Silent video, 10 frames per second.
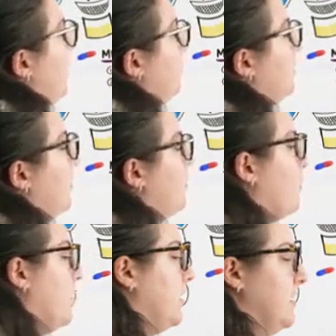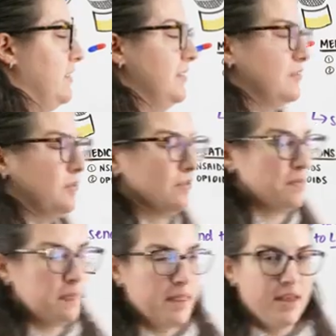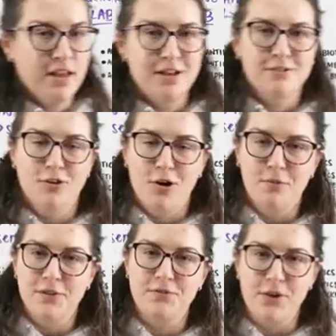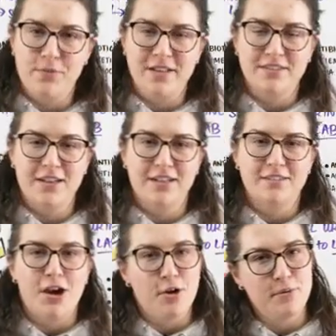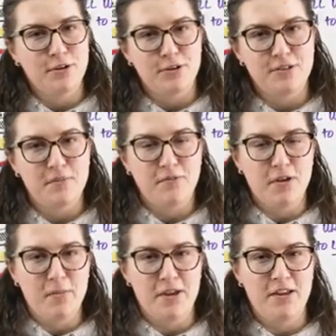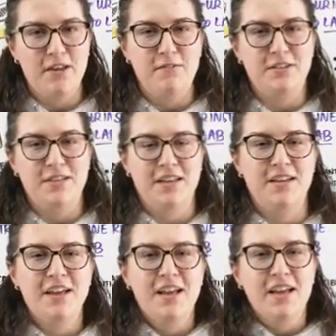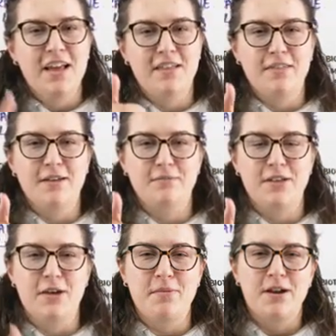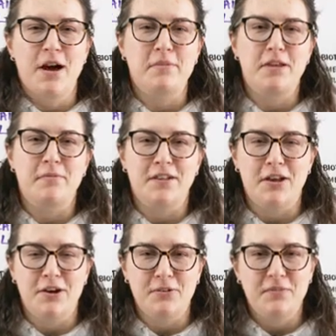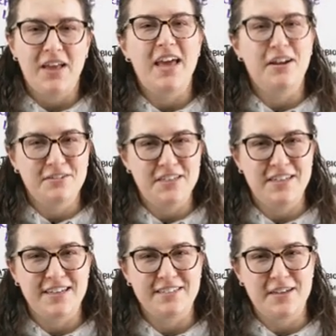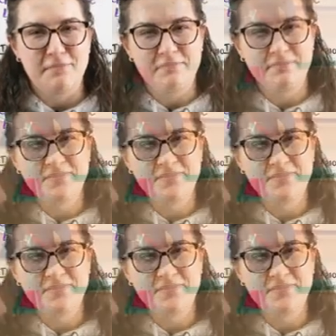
calculi or a kidney stone. So I hope this video made sense. I hope you learned something from it. If you did, hit that thumbs up, comment down below, and I'll see you next time.